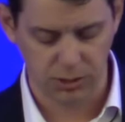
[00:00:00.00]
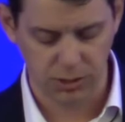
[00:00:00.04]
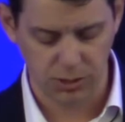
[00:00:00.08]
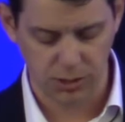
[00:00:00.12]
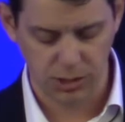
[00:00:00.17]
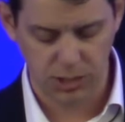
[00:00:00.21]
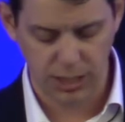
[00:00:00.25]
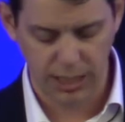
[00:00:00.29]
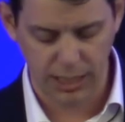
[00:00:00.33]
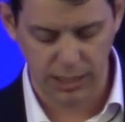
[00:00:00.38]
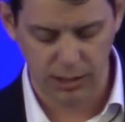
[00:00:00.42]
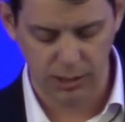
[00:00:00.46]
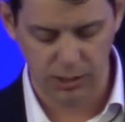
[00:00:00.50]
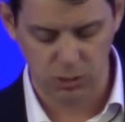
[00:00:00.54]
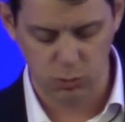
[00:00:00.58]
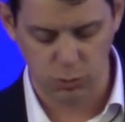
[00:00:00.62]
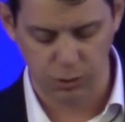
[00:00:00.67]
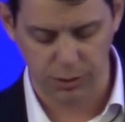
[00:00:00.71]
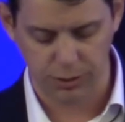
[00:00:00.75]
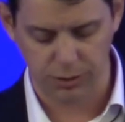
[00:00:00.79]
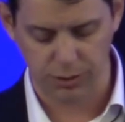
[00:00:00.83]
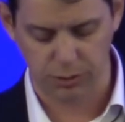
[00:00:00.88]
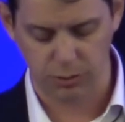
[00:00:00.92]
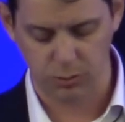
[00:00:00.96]
the challenge
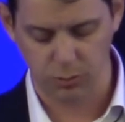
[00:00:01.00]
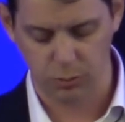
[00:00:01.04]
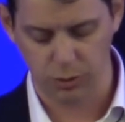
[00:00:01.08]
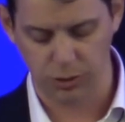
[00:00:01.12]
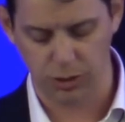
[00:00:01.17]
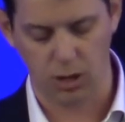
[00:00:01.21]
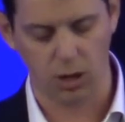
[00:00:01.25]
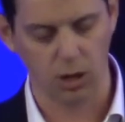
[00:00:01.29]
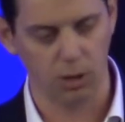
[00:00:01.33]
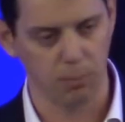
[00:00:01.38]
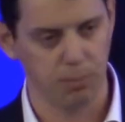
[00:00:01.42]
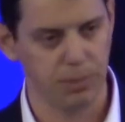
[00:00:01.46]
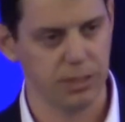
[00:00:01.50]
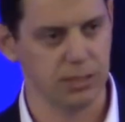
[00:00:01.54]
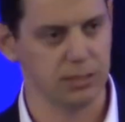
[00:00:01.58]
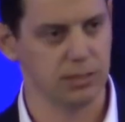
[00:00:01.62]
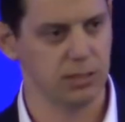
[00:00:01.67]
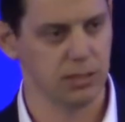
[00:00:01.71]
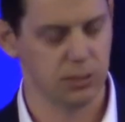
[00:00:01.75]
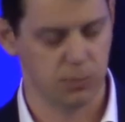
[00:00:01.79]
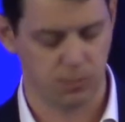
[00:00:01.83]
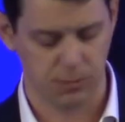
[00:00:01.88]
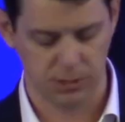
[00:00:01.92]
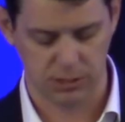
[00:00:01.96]
with our
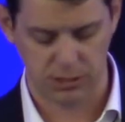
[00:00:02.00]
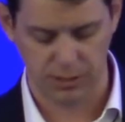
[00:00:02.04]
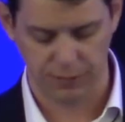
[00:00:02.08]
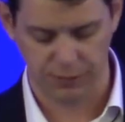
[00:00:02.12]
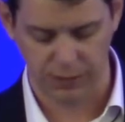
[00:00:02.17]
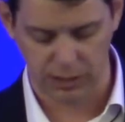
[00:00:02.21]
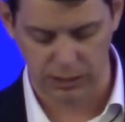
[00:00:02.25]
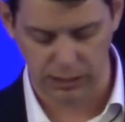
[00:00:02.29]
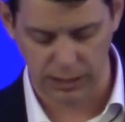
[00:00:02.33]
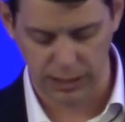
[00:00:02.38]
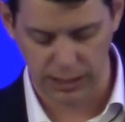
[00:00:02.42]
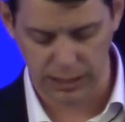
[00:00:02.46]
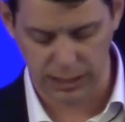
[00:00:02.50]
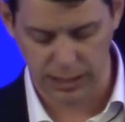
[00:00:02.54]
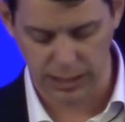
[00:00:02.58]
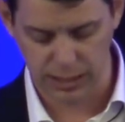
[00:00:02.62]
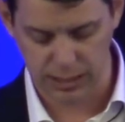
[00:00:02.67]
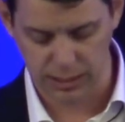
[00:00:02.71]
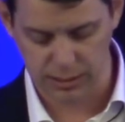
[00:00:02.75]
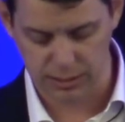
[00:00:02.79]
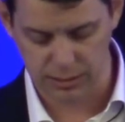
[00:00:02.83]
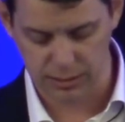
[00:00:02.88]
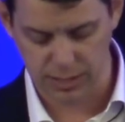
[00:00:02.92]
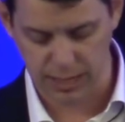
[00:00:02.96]
business specifically
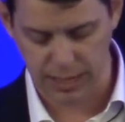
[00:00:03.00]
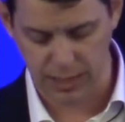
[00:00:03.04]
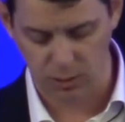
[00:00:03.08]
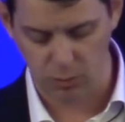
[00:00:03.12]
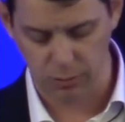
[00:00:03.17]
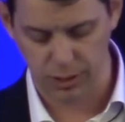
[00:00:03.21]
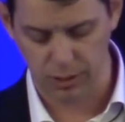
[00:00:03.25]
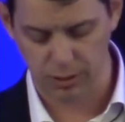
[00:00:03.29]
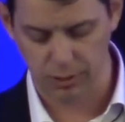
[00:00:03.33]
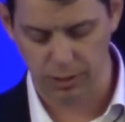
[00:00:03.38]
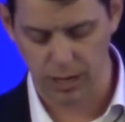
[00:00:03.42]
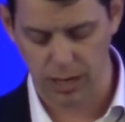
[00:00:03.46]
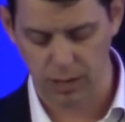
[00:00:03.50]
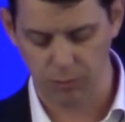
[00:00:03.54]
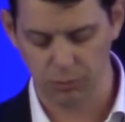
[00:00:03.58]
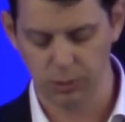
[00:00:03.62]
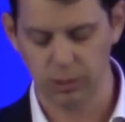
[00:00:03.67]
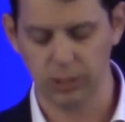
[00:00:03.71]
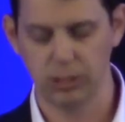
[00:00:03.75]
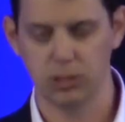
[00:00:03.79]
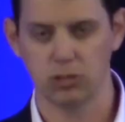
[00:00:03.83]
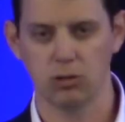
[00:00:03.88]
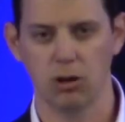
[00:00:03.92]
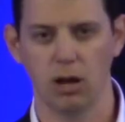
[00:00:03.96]
is that we are not
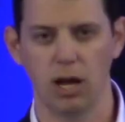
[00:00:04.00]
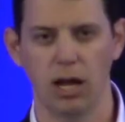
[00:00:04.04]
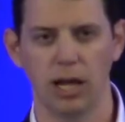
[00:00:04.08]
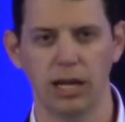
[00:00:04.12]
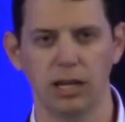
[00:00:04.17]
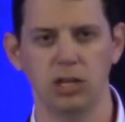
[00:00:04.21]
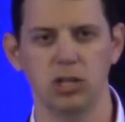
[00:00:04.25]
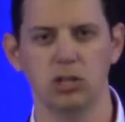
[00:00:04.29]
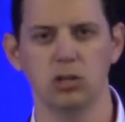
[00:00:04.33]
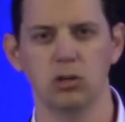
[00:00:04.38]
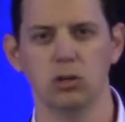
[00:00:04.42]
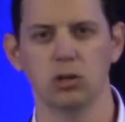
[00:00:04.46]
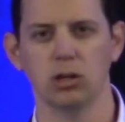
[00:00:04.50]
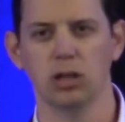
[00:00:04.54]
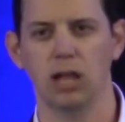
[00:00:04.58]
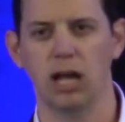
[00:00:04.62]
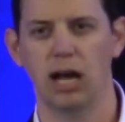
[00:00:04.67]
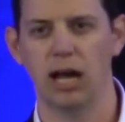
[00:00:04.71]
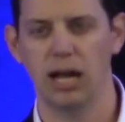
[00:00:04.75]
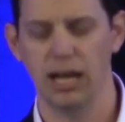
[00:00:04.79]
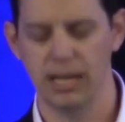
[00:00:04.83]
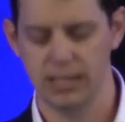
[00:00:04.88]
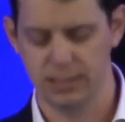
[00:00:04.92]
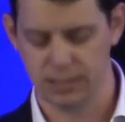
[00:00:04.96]
really trying to
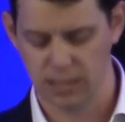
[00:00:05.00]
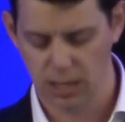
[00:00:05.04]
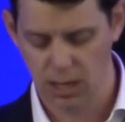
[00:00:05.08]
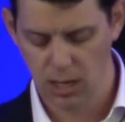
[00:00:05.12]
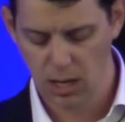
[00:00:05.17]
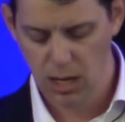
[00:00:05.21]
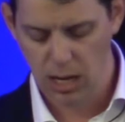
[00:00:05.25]
utilize